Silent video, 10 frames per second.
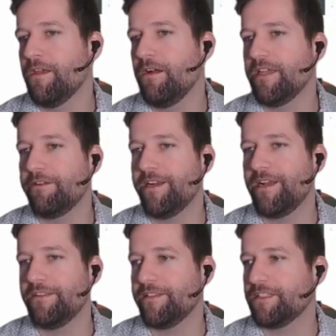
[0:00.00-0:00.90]
Okay, great.
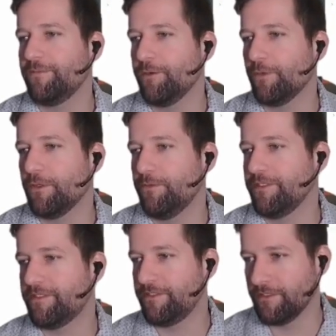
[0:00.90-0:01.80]
I think that's my
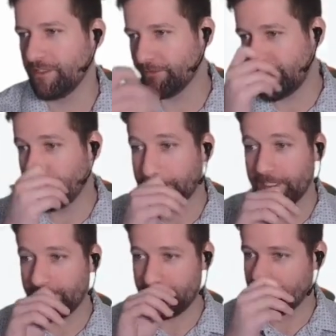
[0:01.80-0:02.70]
whirlwind tour of
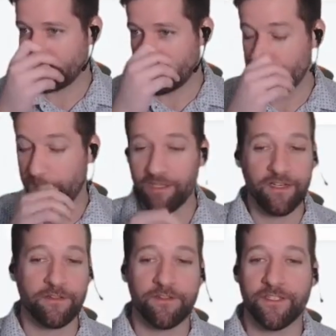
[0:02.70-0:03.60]
RadMachine. There's a billion
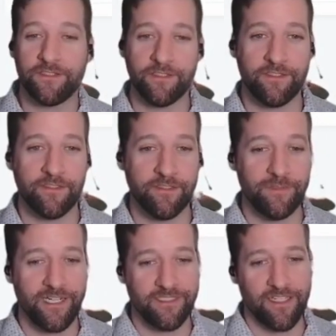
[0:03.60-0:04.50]
other things you can do,
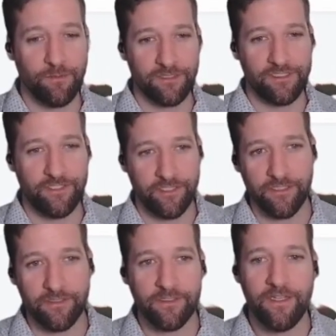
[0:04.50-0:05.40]
but I just kind of wanted to show
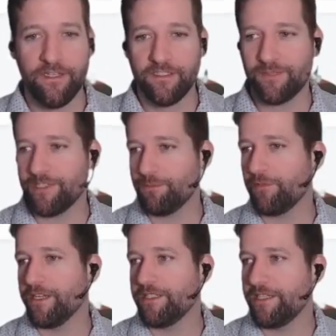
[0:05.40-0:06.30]
you some of the
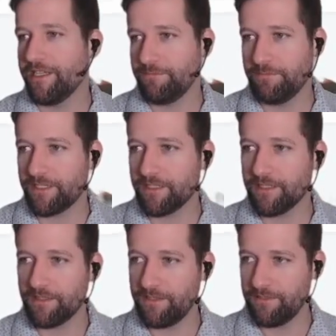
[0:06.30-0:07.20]
bread and
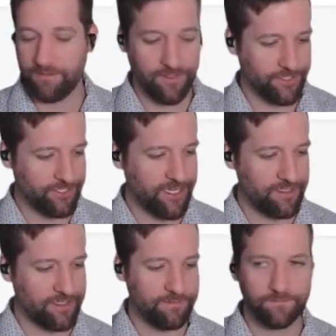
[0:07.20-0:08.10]
butter
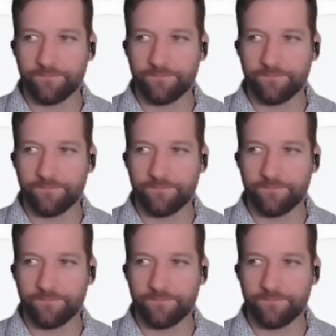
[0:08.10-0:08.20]
functionality.